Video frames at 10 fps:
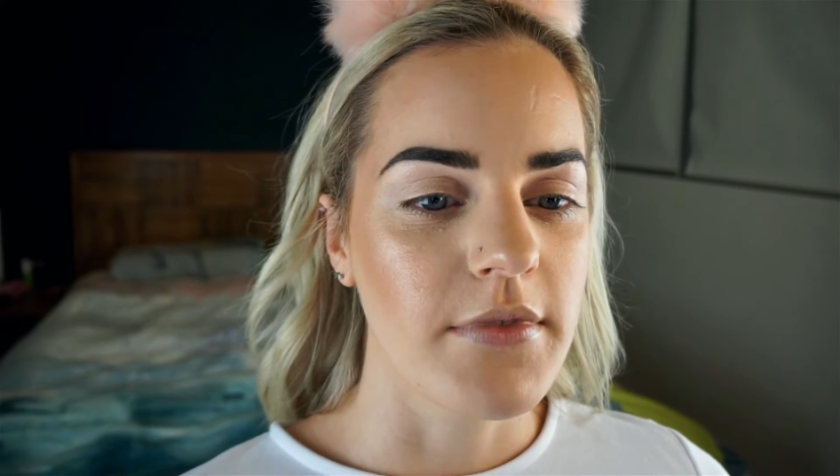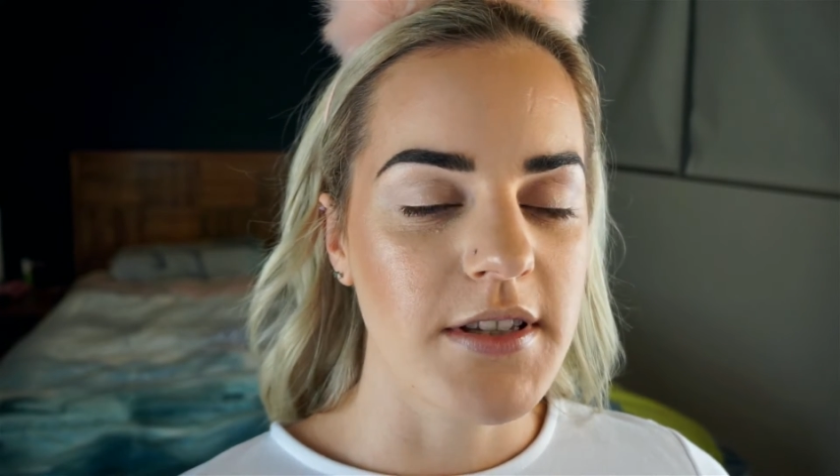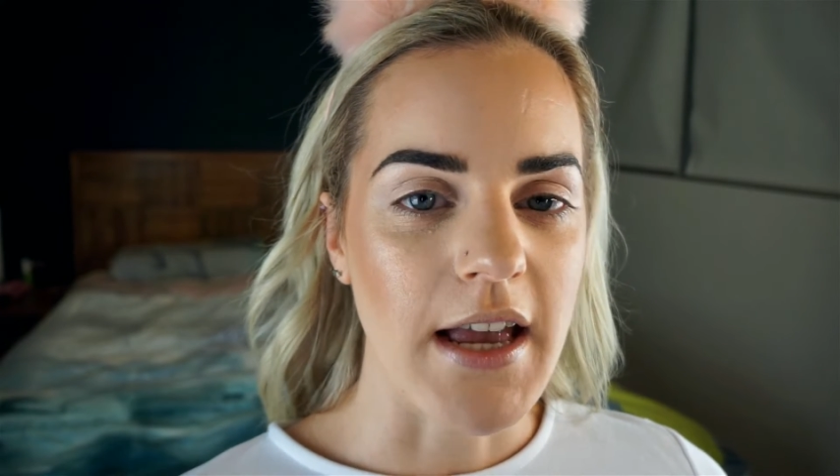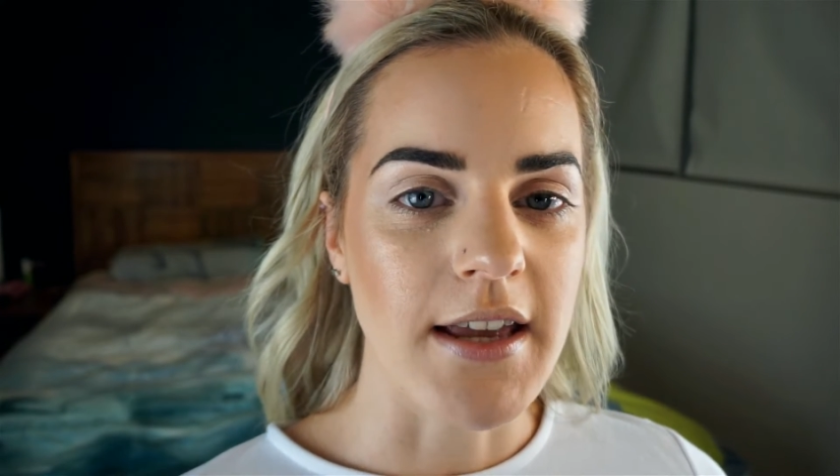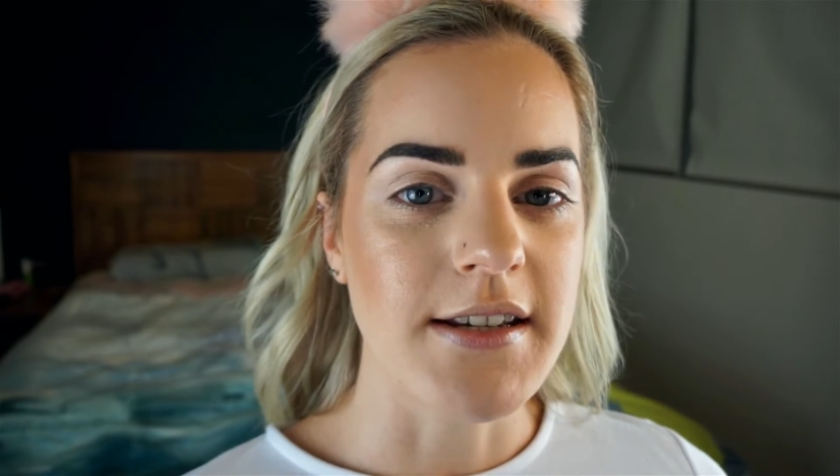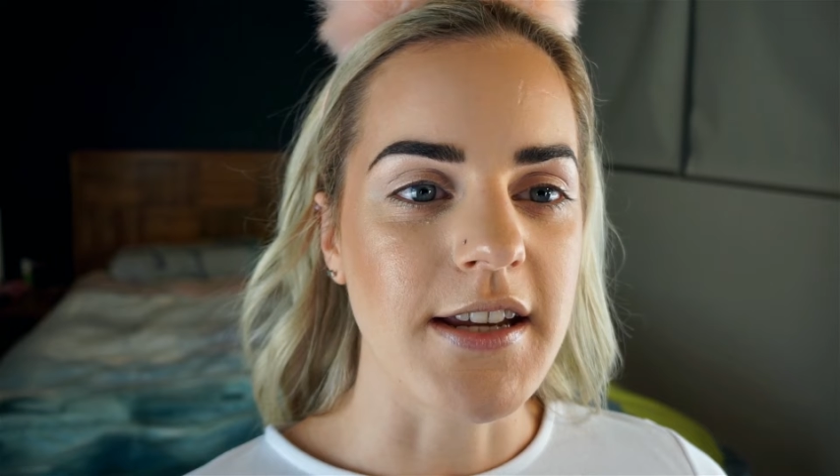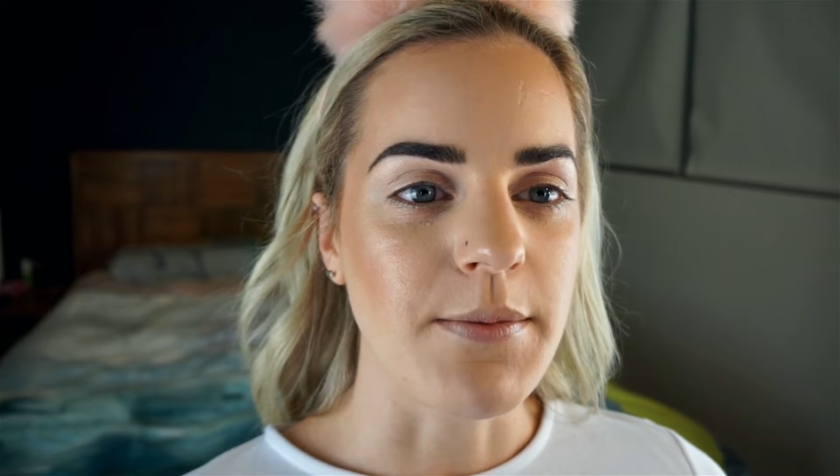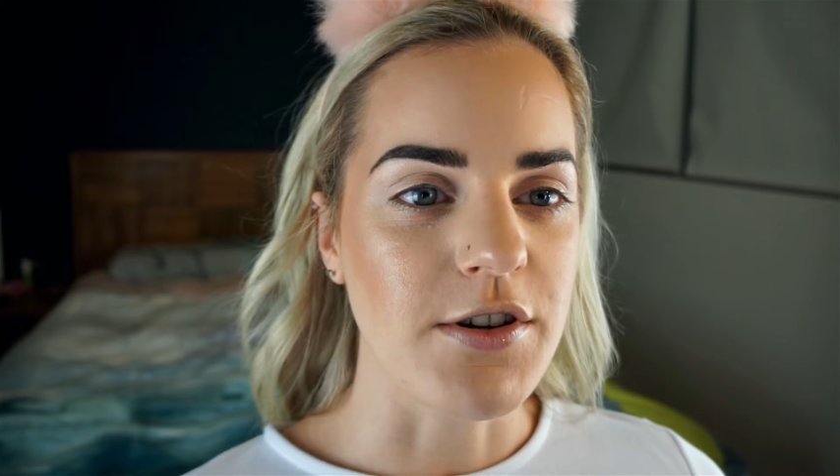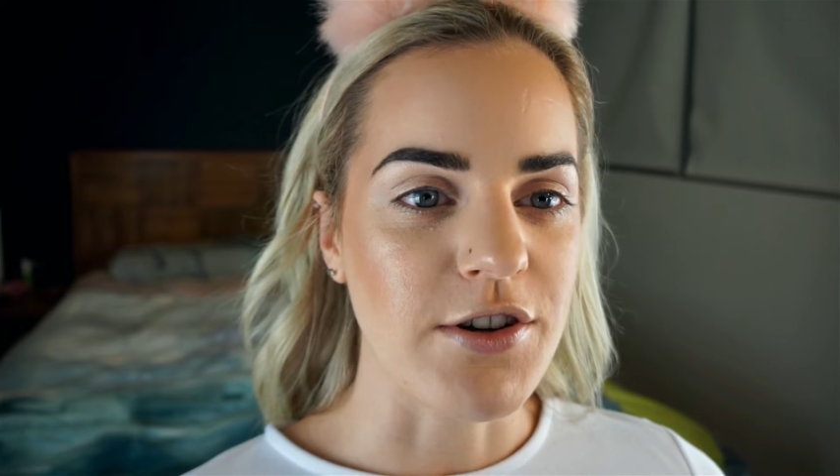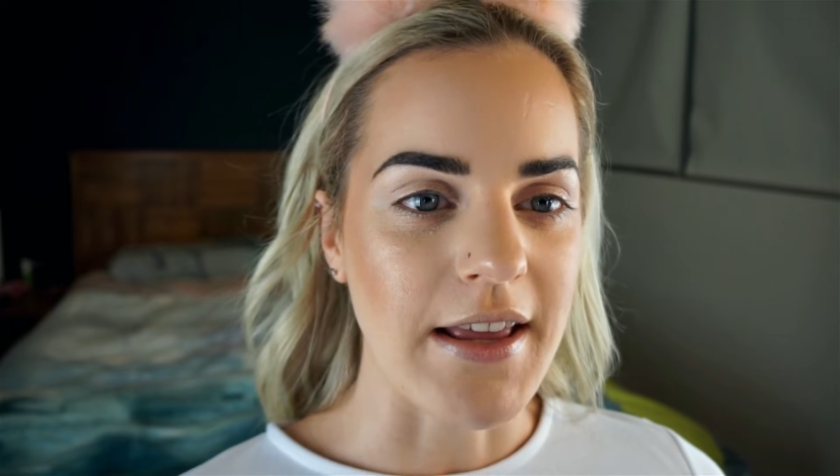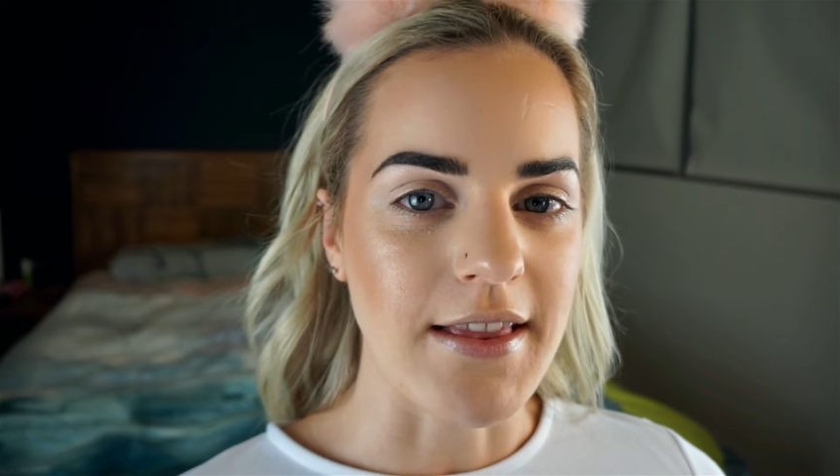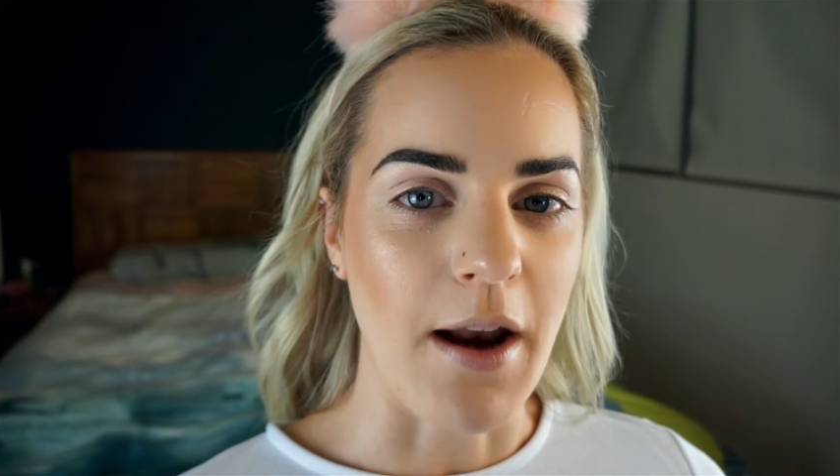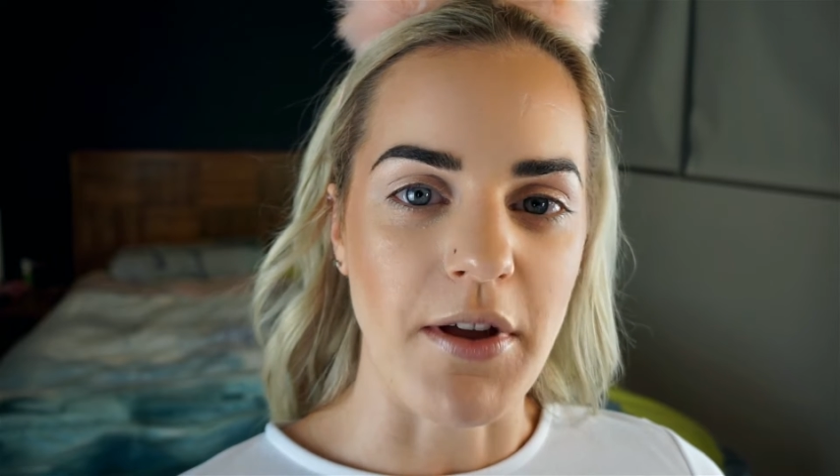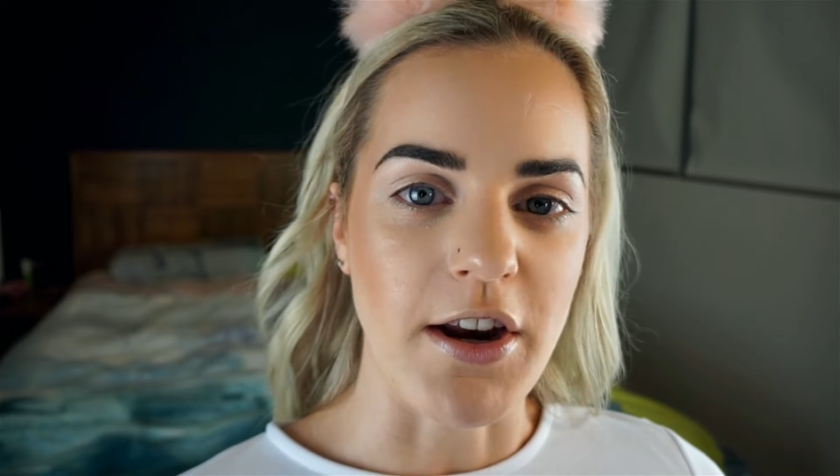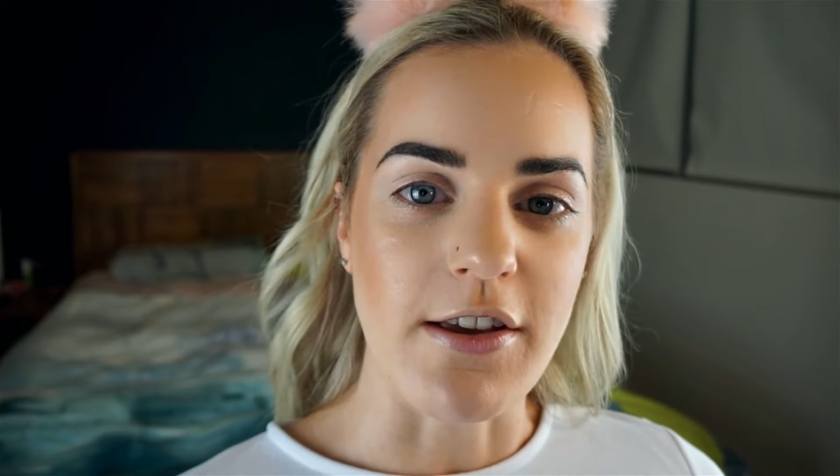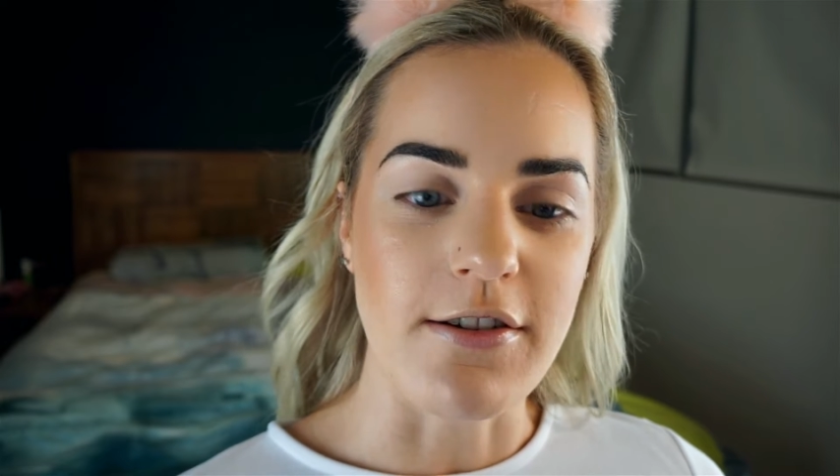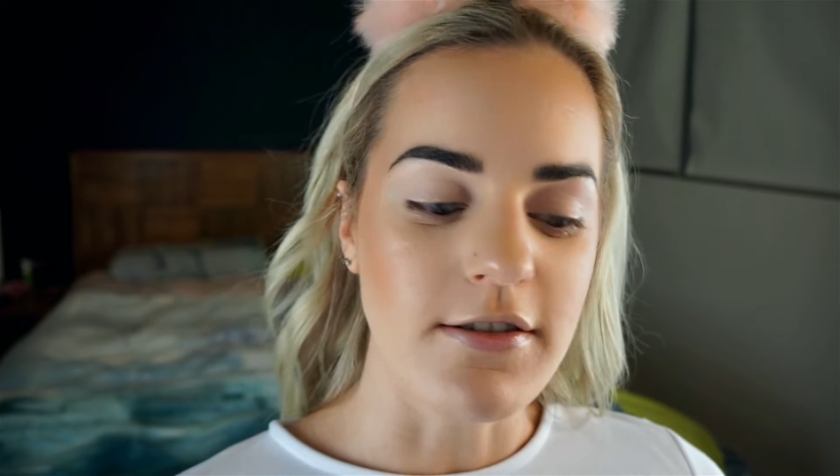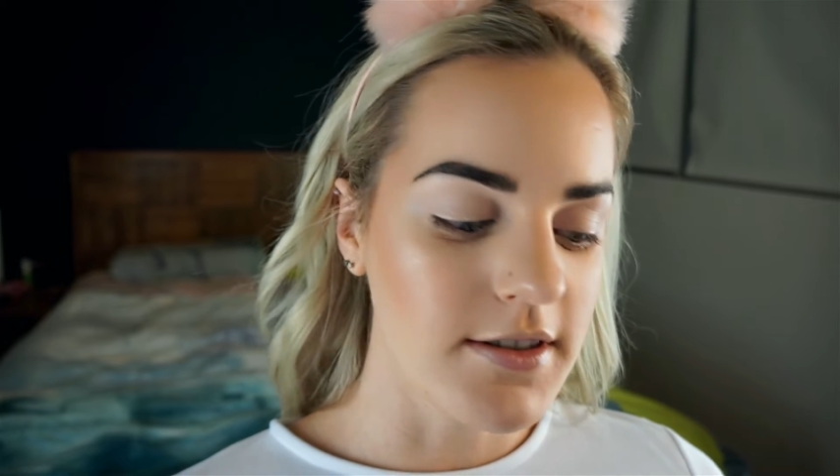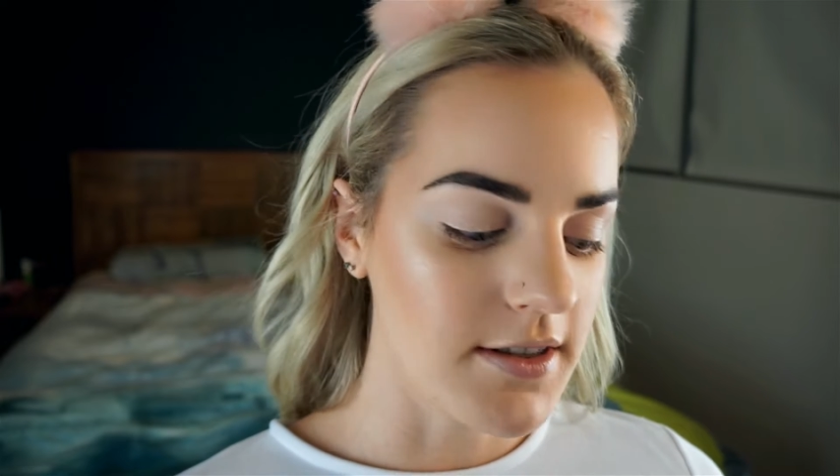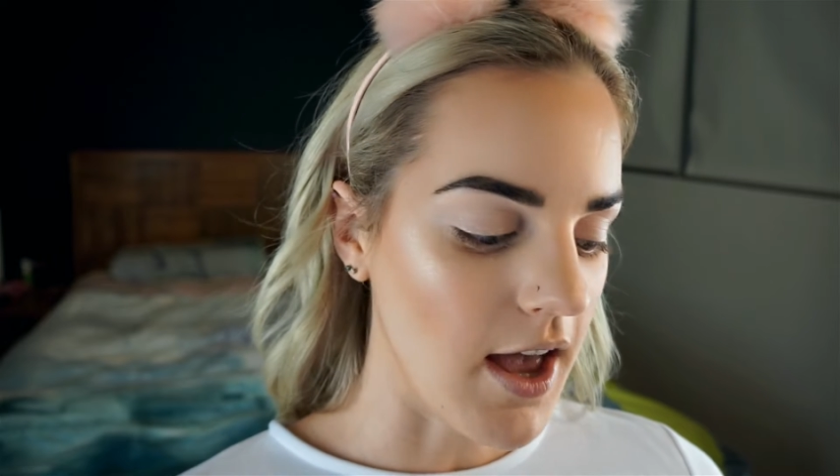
second deepest shade that I'm going to use,